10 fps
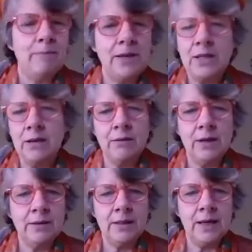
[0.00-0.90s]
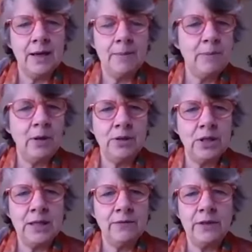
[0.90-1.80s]
And I
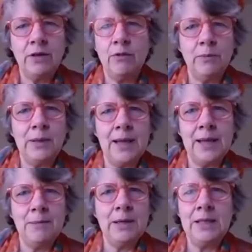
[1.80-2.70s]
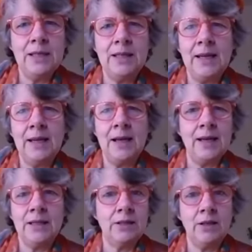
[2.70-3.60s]
apologize if I don't reply immediately. I
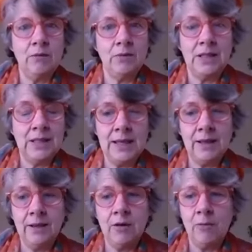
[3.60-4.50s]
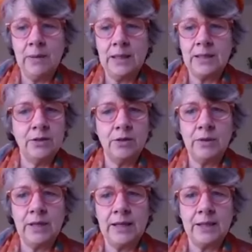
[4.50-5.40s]
just don't see the comments until
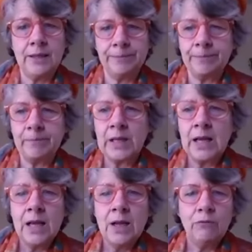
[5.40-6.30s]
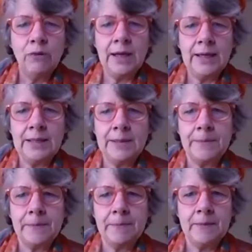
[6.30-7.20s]
later. Right,
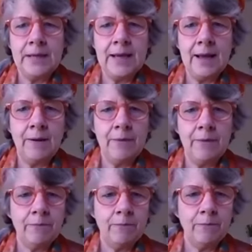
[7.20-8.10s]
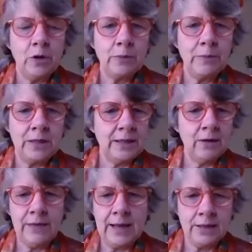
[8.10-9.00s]
now, watch party, but
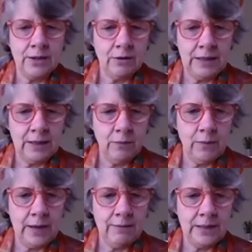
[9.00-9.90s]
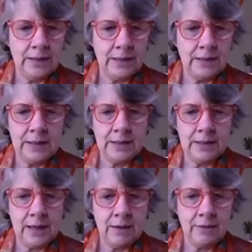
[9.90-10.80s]
that's not it. Where is it?
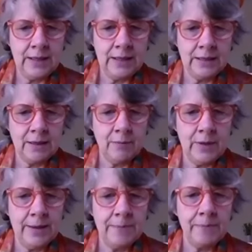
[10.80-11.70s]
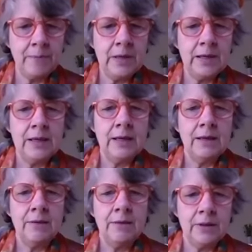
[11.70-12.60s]
It's down here somewhere.
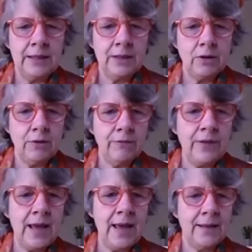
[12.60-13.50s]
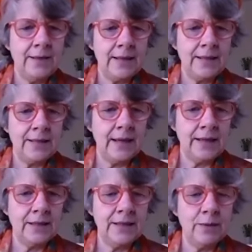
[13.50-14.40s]
Clicked on there, that's it. I
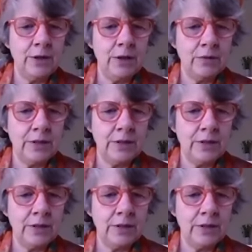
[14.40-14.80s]
can see what you're